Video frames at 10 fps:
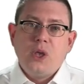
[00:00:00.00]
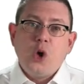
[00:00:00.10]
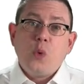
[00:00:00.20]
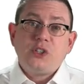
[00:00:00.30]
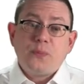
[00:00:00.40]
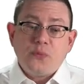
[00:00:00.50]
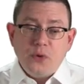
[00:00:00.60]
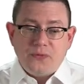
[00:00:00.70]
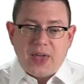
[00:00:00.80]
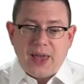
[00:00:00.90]
Well, to
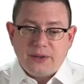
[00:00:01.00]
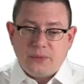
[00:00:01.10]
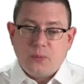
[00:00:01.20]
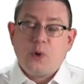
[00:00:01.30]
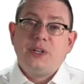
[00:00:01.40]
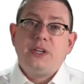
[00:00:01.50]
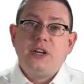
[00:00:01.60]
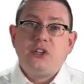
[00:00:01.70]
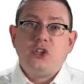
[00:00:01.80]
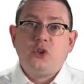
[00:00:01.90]
prove that, we're going to
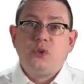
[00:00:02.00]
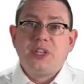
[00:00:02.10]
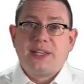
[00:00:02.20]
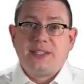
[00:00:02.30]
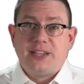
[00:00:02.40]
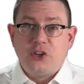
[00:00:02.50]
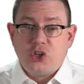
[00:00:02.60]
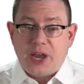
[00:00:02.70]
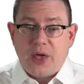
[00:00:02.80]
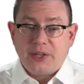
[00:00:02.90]
need to use
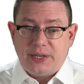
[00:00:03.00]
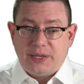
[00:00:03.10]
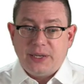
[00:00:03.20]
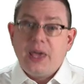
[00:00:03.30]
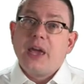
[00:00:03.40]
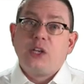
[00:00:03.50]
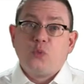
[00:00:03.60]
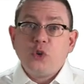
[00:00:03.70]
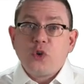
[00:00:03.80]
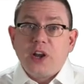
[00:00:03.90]
extensionality, because
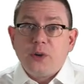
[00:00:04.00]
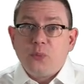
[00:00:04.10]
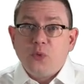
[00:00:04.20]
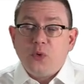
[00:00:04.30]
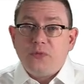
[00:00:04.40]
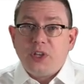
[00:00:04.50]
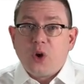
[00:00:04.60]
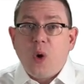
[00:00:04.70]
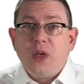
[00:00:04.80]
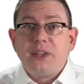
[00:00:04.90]
we're trying to prove the
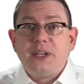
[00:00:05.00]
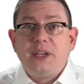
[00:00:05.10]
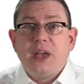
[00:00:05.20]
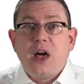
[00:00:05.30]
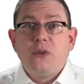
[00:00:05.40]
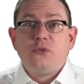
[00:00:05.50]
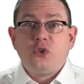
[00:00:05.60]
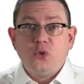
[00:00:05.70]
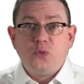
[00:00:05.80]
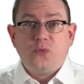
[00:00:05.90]
equality of
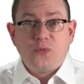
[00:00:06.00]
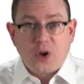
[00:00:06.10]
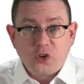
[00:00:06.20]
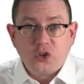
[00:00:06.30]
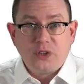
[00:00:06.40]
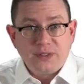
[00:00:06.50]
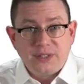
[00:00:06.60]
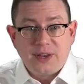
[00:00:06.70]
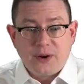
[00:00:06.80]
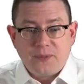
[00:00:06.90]
two functions
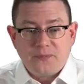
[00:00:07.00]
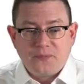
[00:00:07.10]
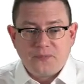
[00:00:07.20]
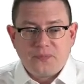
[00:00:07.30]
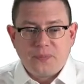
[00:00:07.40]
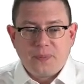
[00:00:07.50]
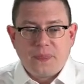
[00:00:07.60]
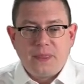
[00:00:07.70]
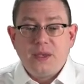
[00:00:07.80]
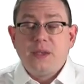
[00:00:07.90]
here.
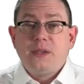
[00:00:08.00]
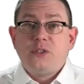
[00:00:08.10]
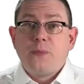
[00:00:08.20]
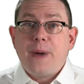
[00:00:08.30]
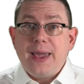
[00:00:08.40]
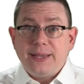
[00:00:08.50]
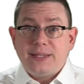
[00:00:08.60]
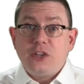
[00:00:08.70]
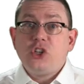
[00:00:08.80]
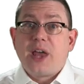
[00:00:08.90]
So by
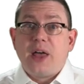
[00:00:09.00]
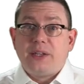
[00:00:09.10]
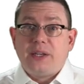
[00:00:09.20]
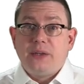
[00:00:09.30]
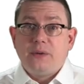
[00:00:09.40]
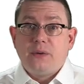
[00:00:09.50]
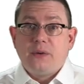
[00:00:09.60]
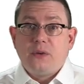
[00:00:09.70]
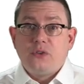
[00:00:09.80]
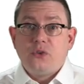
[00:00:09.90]
extensionality,
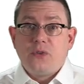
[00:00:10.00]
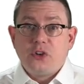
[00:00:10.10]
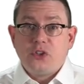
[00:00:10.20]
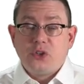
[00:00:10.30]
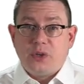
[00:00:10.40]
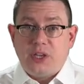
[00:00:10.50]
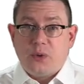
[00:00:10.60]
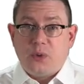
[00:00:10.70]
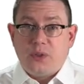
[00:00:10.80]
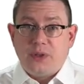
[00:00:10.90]
two functions are
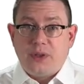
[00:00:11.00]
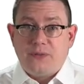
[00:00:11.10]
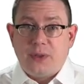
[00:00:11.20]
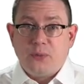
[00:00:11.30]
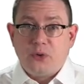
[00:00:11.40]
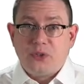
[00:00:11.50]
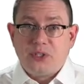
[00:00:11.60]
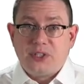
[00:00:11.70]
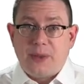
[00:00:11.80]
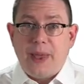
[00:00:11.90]
equal if they produce the
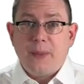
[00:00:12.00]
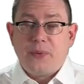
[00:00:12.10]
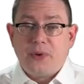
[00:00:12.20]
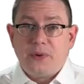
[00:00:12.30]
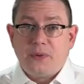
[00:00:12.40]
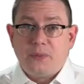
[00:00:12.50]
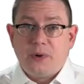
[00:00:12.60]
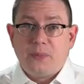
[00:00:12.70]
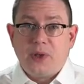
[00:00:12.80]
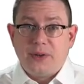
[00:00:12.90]
same output
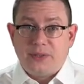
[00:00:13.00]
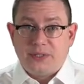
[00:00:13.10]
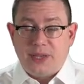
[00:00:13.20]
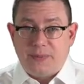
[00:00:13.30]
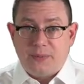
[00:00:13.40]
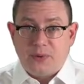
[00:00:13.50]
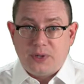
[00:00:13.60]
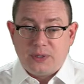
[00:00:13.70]
when applied to the same input.